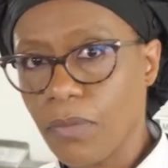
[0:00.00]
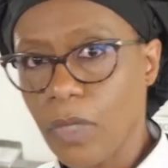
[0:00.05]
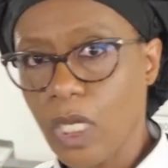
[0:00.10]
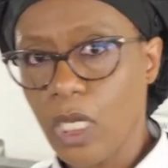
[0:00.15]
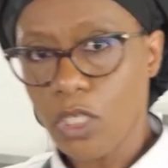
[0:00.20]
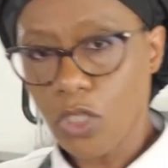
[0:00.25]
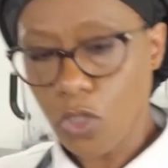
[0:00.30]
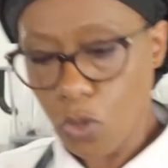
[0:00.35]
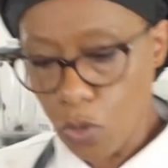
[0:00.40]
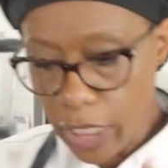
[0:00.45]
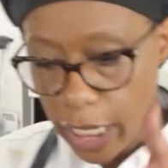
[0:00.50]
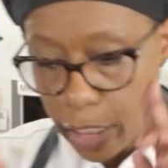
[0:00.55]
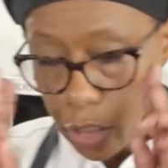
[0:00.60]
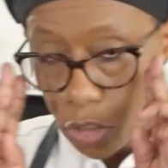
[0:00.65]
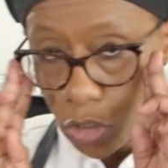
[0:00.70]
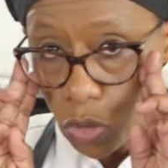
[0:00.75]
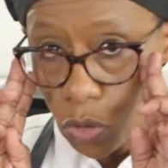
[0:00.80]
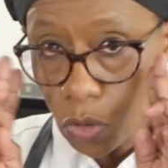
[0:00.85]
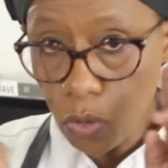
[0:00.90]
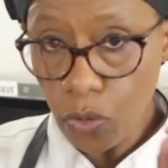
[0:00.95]
so that
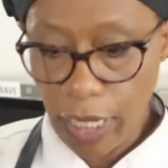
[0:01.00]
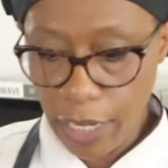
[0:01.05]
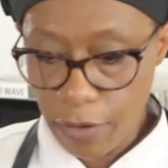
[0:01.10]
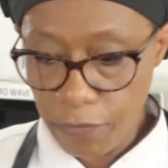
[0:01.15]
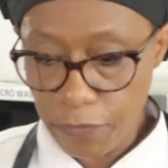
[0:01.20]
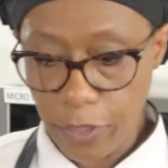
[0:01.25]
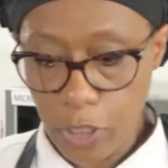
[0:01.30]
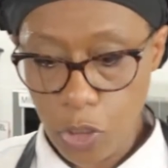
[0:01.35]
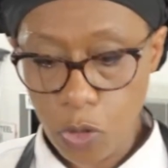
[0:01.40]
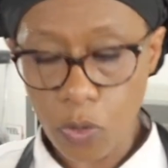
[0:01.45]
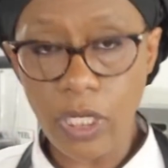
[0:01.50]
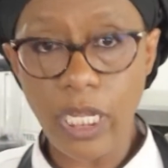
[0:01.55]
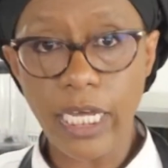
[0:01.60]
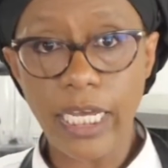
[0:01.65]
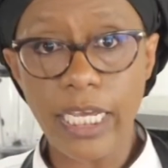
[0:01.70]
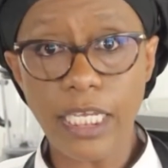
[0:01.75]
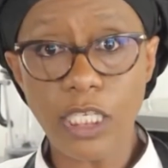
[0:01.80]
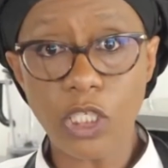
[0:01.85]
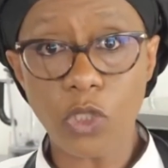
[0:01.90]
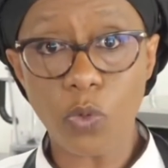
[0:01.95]
you can
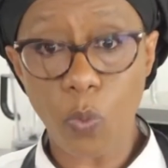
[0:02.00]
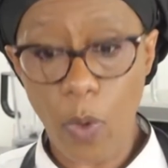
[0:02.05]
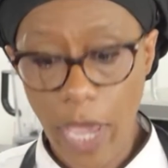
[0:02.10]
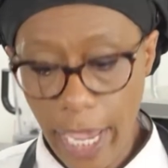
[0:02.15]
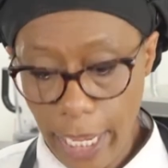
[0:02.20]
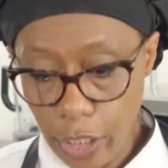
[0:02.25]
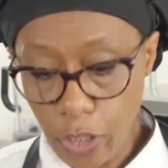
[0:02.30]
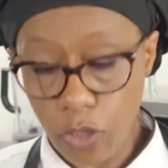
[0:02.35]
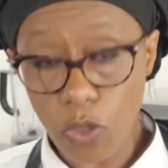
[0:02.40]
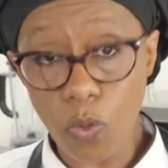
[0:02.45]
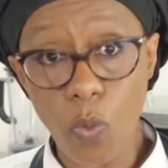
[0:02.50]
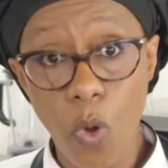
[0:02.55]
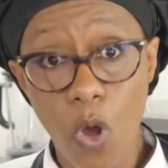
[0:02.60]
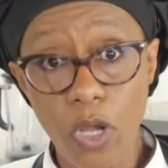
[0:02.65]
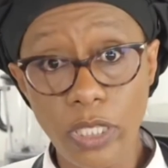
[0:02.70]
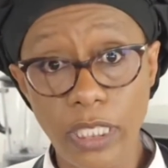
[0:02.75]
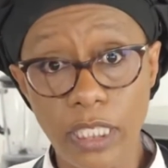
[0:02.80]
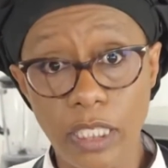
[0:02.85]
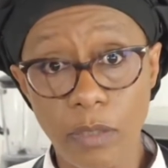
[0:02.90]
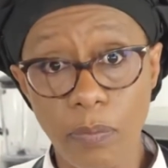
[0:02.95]
visualize when the
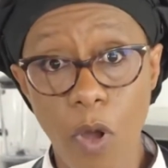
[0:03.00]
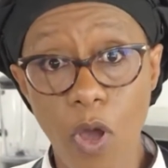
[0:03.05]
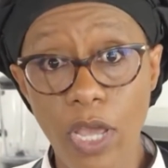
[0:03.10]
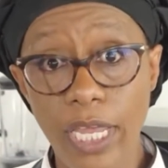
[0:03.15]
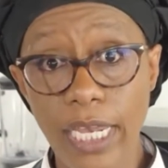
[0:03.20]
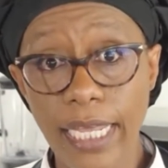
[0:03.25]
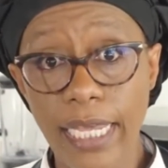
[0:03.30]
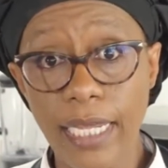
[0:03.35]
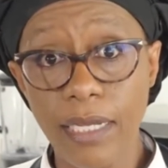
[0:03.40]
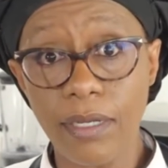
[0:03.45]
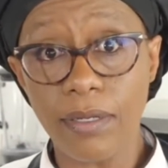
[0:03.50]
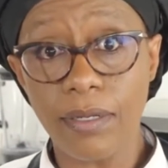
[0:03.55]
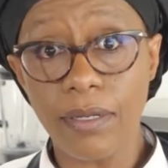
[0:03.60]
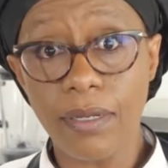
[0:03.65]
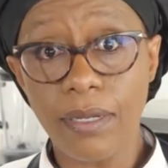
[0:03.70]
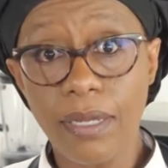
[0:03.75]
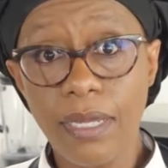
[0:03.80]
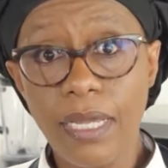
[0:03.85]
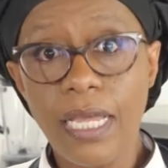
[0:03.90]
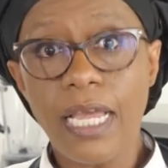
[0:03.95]
water is boiling.
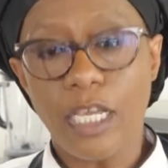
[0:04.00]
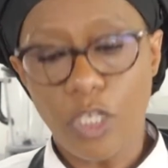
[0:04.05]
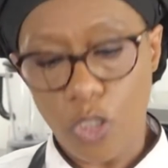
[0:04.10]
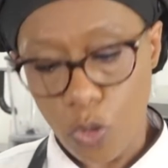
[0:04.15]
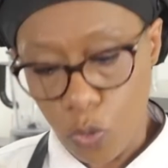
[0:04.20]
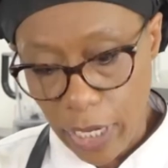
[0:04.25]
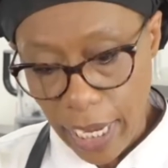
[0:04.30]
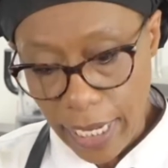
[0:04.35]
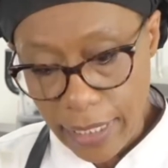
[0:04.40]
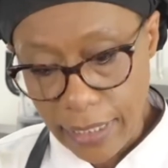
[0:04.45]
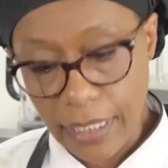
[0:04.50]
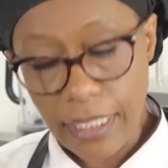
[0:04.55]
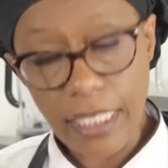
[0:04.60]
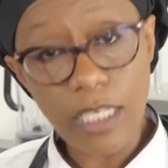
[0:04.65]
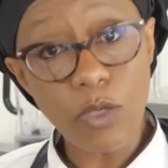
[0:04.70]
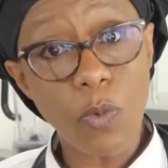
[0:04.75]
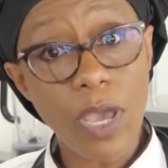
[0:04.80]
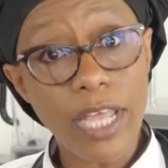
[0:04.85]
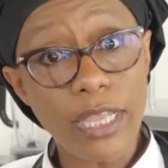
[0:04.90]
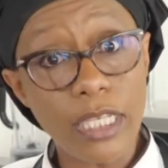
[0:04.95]
You can see
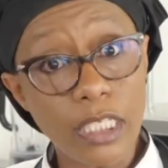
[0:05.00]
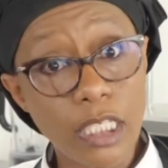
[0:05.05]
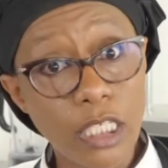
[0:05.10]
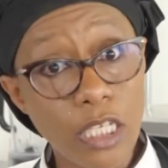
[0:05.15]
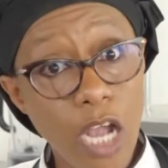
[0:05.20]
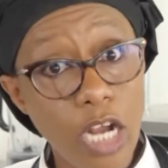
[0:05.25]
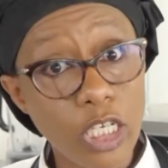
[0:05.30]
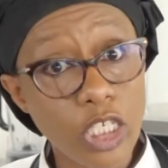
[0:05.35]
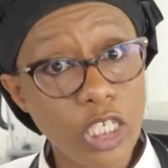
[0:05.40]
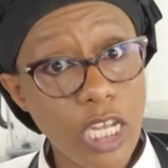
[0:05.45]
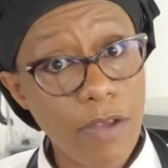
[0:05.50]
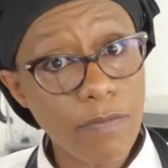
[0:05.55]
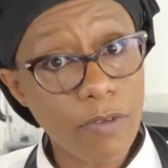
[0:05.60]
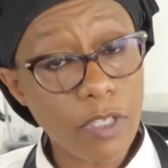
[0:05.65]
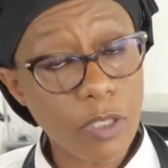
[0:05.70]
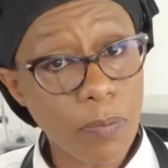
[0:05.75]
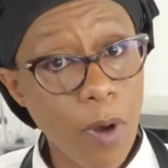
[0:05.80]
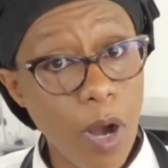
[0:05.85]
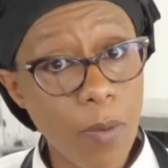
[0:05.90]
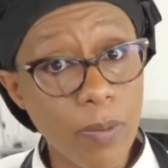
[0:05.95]
when the starch levels
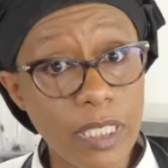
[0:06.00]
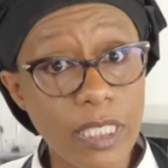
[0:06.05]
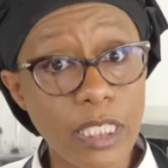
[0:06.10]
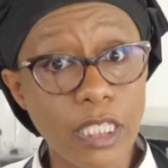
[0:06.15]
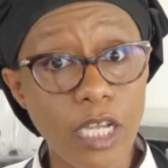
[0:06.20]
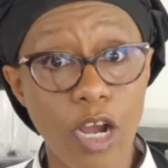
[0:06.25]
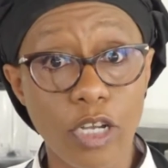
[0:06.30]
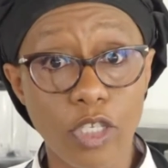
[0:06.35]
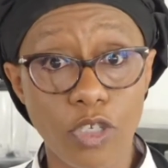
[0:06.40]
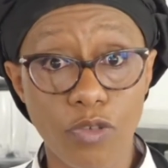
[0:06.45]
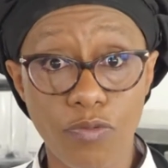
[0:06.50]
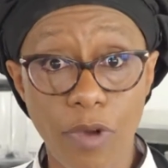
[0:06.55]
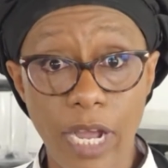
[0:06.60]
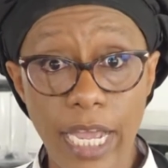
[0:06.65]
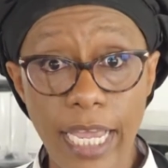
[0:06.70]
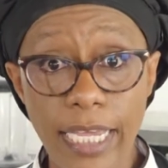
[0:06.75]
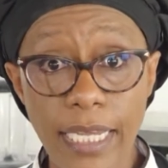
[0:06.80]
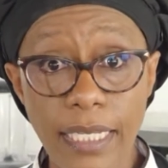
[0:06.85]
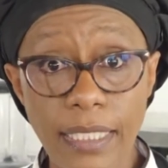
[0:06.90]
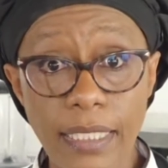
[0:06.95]
probably start to
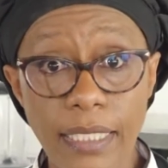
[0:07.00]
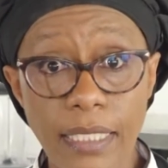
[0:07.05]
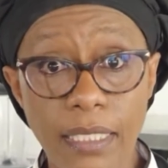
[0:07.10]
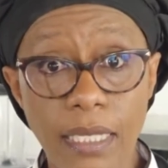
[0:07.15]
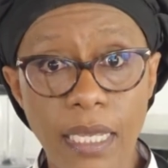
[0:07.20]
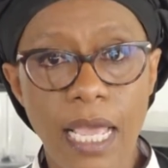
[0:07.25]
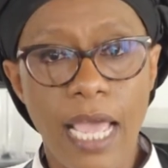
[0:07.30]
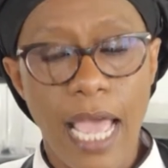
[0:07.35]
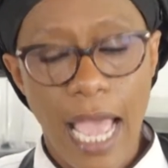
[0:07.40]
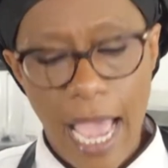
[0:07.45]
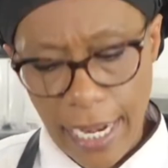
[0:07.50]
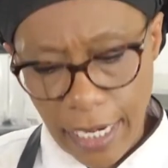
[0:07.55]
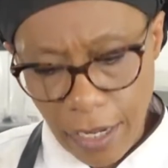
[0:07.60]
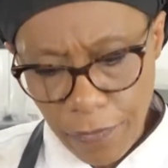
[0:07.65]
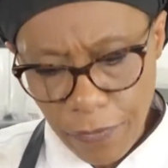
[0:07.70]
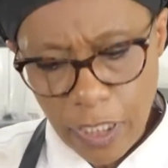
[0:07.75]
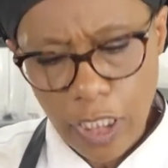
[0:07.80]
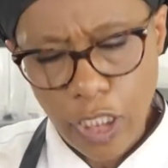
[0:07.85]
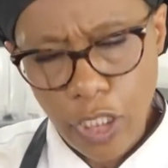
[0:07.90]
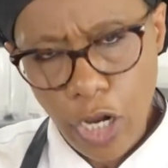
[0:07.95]
rise, and if
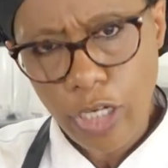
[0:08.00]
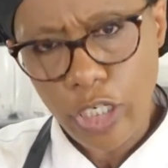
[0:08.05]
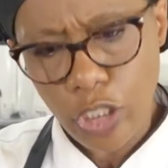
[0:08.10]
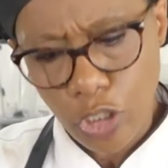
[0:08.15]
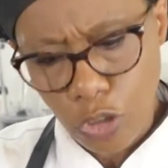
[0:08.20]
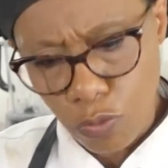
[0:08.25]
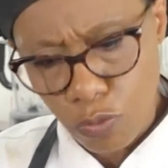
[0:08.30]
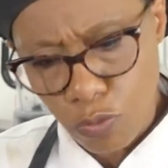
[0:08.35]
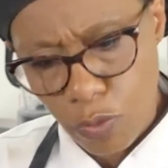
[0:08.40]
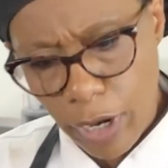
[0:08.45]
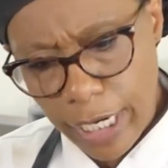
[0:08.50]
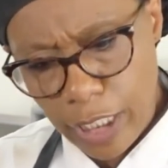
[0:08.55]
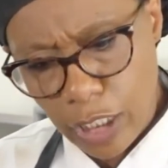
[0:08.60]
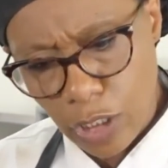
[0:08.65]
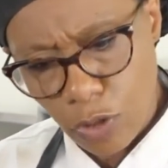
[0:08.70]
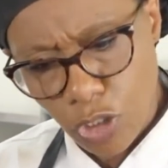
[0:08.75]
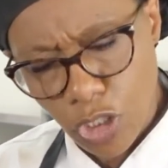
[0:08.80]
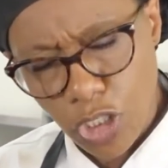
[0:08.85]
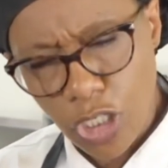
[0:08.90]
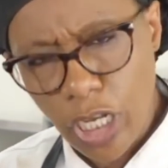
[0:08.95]
it's starting to rise
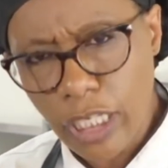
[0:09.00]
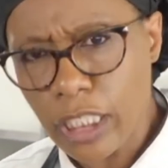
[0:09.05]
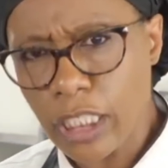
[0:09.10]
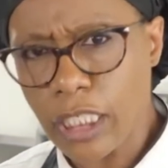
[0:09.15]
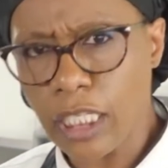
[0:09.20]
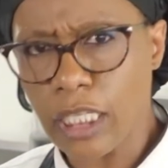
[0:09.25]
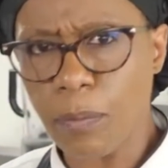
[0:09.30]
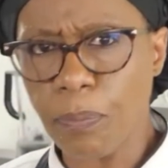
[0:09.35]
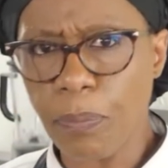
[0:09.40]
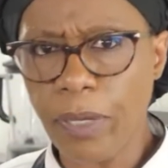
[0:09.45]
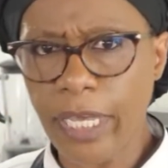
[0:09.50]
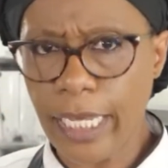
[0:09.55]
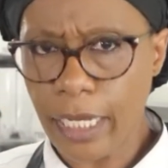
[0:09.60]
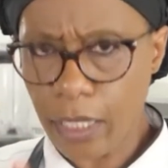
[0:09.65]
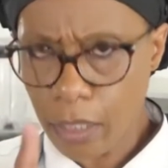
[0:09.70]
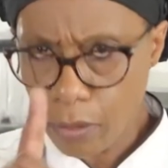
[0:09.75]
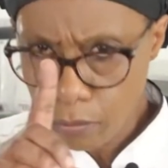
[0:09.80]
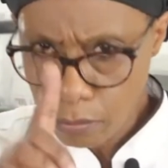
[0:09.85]
just to the peak,